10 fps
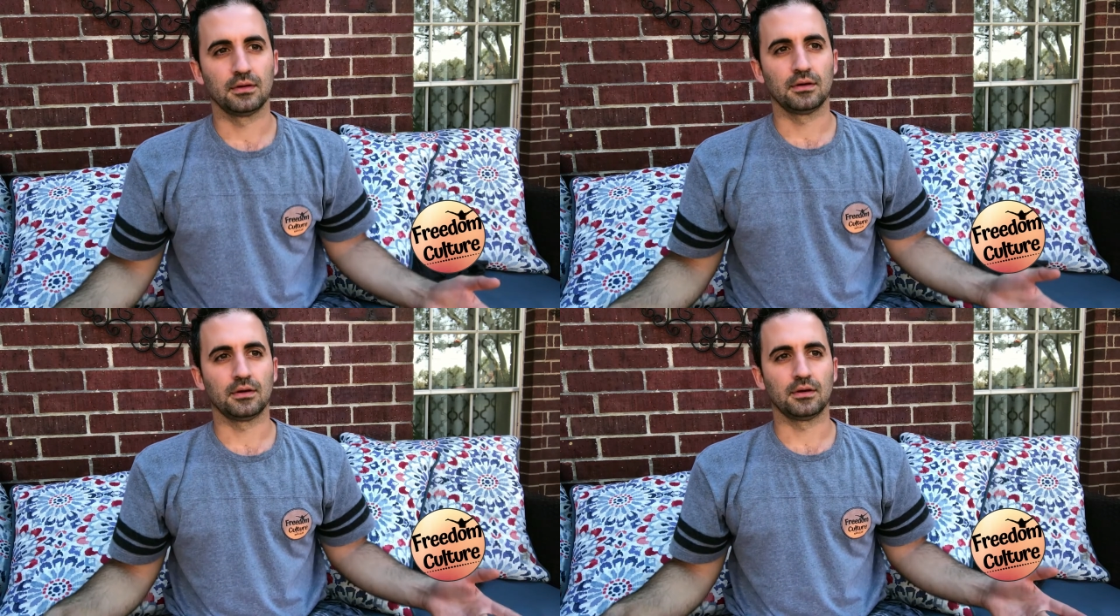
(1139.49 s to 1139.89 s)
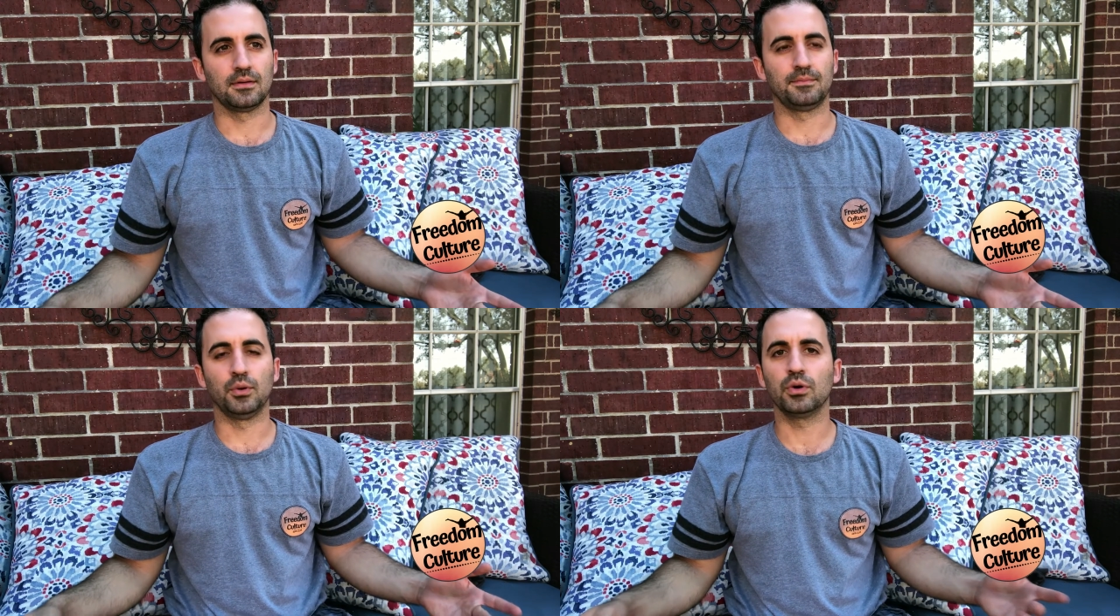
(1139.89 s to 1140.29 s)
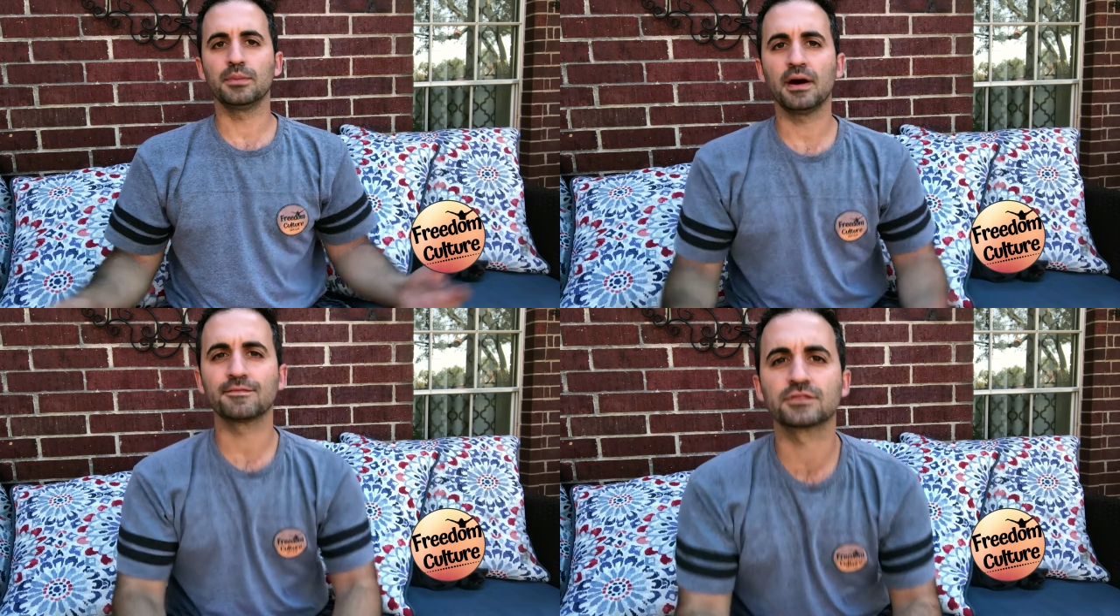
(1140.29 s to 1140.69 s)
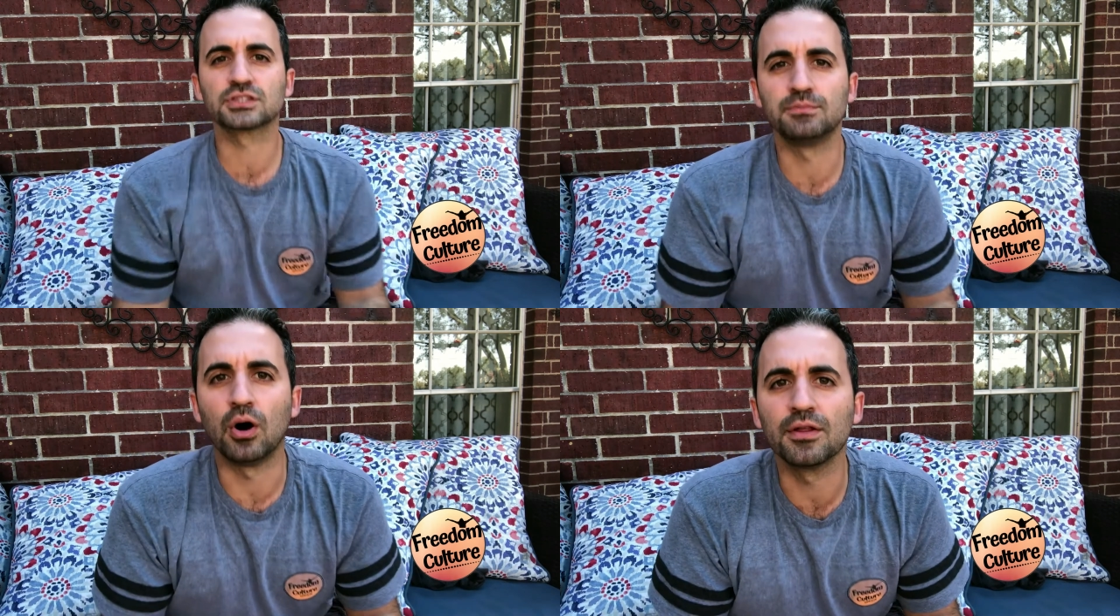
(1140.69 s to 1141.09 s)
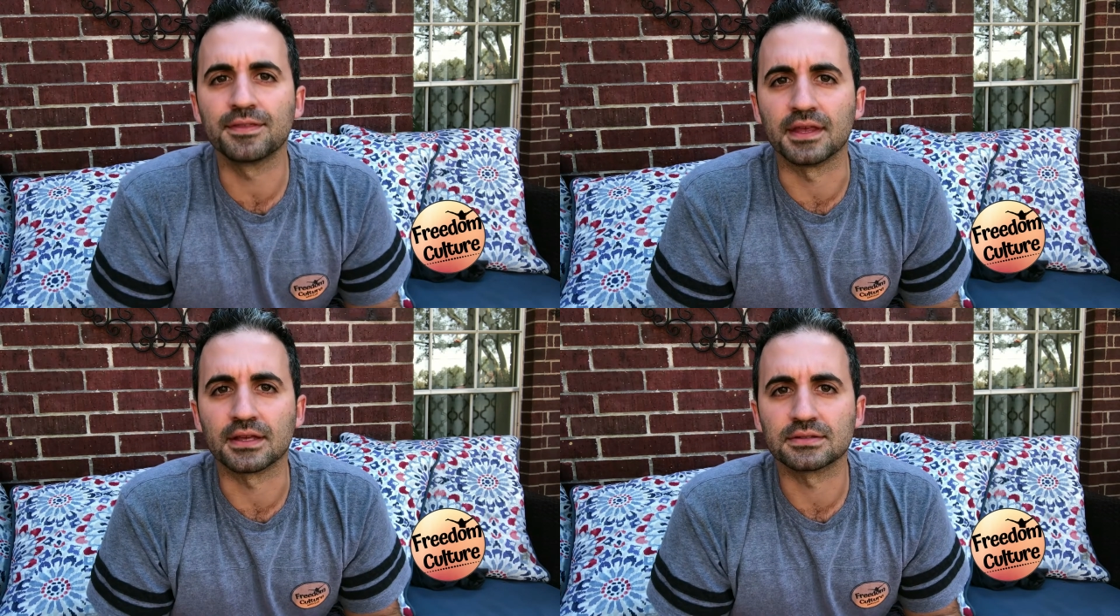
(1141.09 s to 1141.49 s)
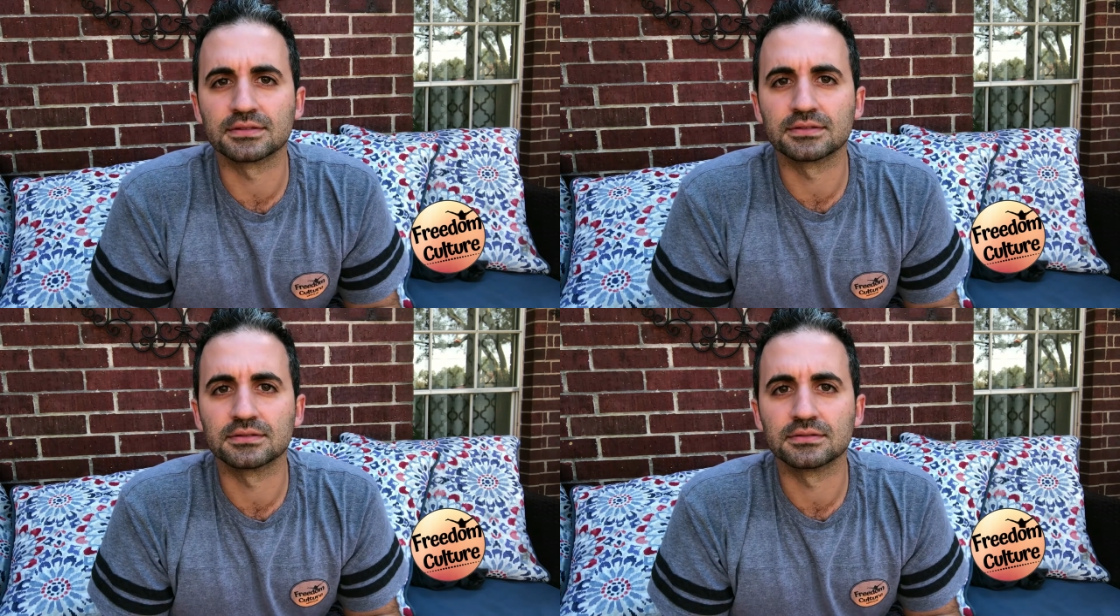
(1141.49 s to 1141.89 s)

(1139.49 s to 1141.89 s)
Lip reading: But what about for small things?